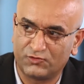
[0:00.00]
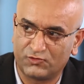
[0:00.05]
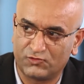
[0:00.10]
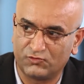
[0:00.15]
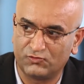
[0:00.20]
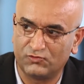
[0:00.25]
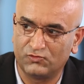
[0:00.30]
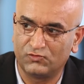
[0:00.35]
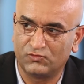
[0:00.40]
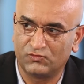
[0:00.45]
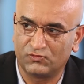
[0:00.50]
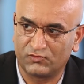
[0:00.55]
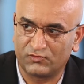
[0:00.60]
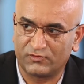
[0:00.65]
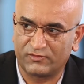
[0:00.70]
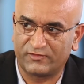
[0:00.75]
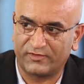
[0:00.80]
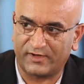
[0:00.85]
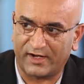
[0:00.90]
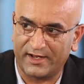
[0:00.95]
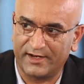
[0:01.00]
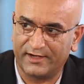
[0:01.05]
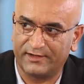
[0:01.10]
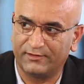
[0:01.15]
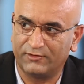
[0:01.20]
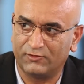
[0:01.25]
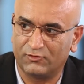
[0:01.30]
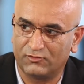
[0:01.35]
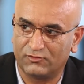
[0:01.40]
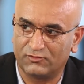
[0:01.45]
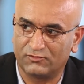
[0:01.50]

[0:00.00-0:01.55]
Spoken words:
to try and